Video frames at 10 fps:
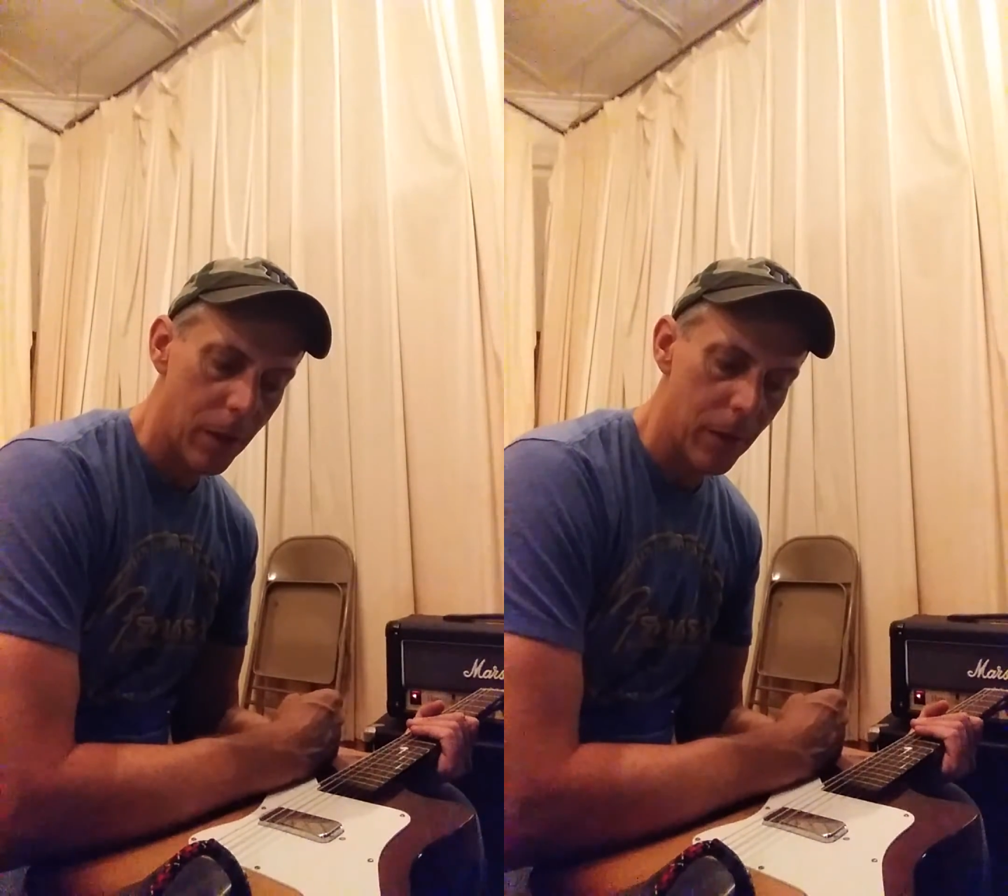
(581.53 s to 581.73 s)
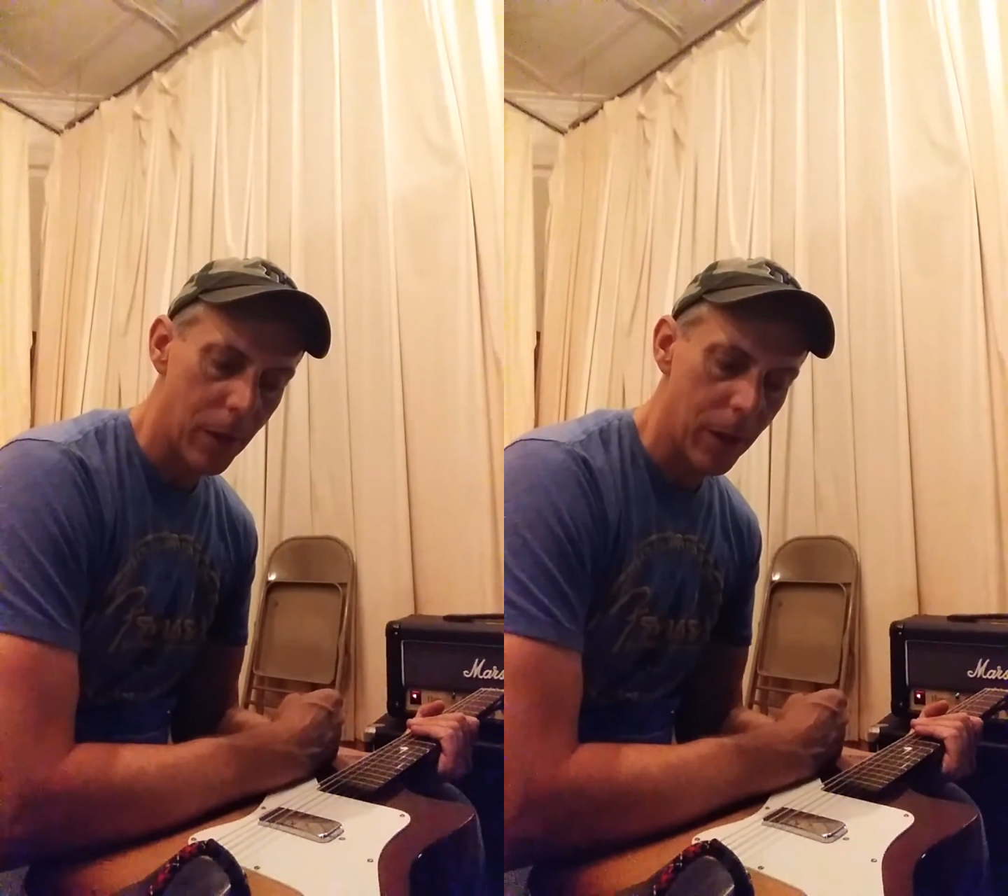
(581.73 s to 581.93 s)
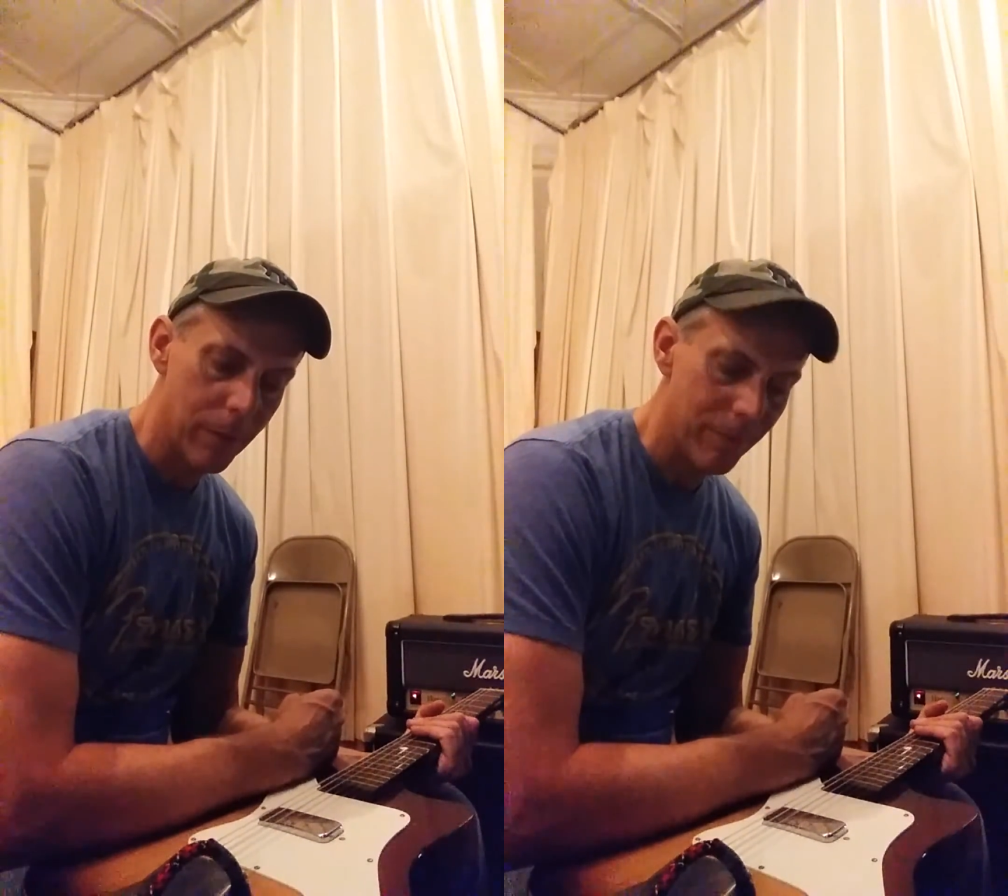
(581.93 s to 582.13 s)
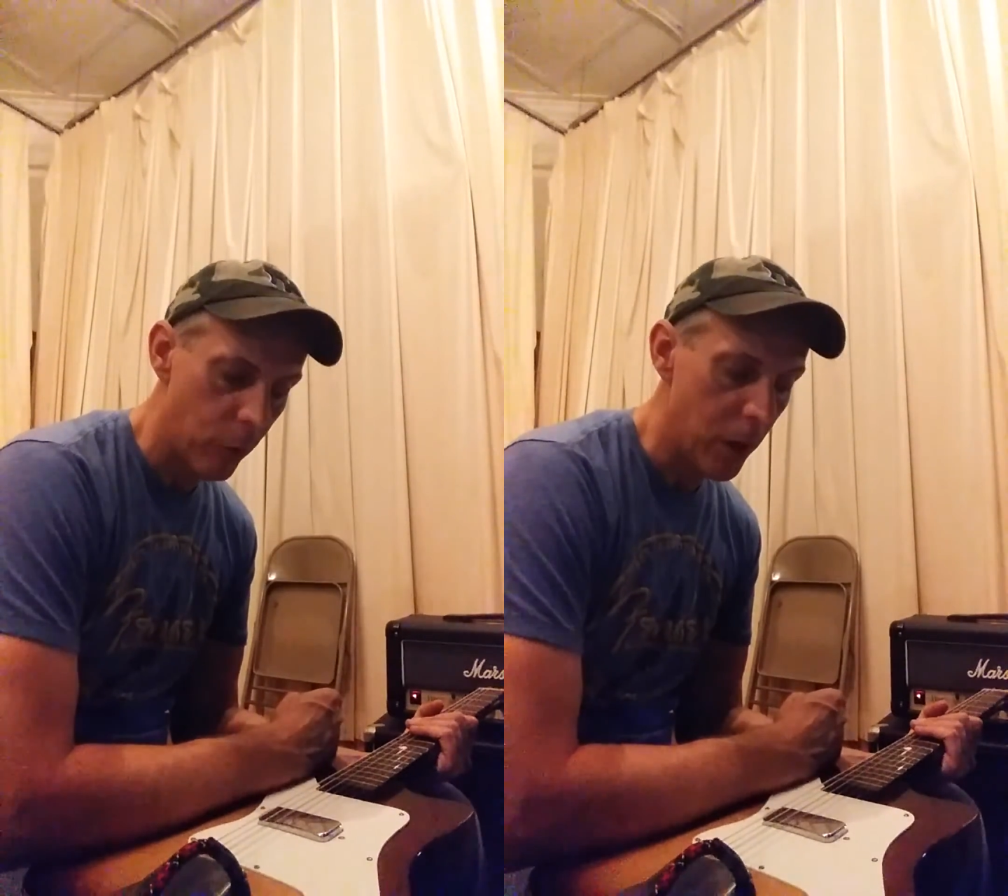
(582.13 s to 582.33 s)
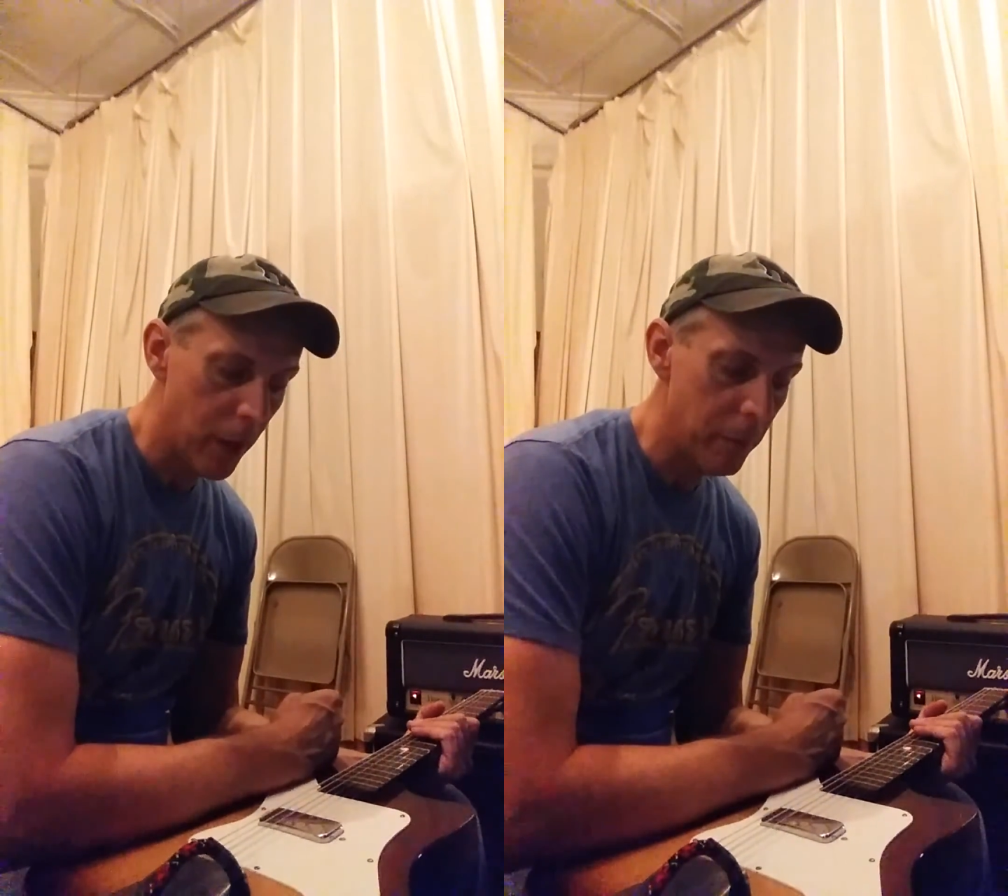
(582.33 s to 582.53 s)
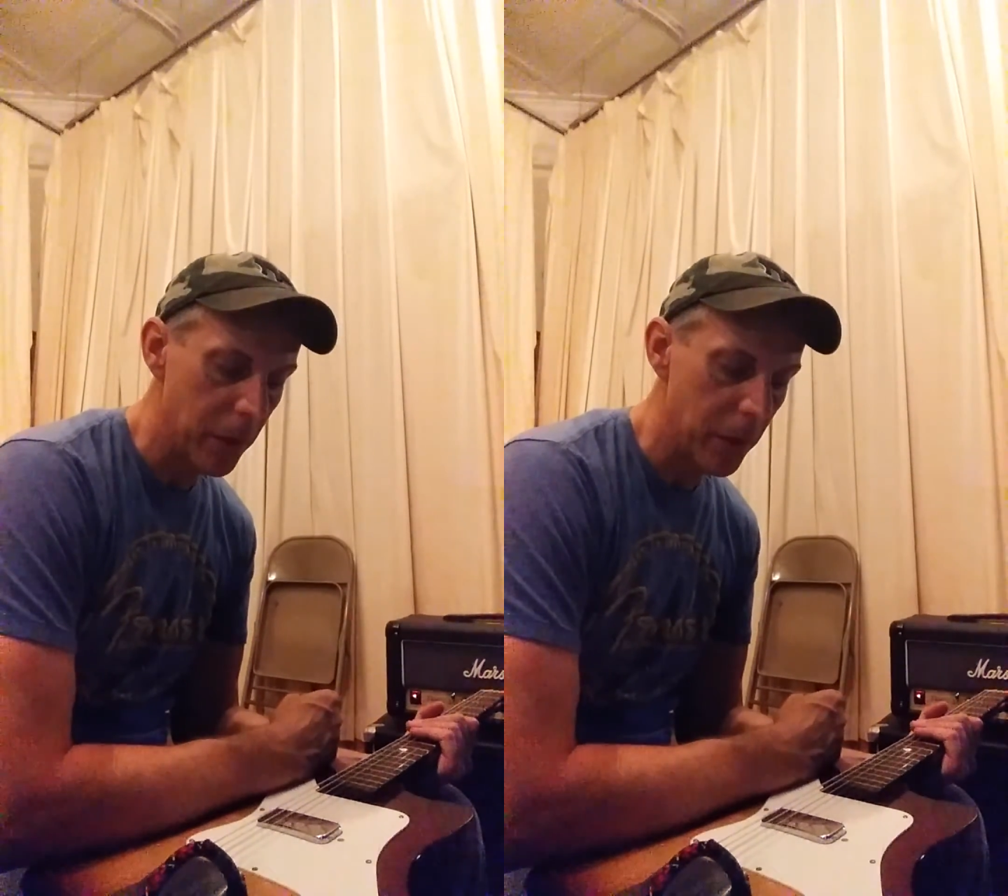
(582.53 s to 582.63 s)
Well, I've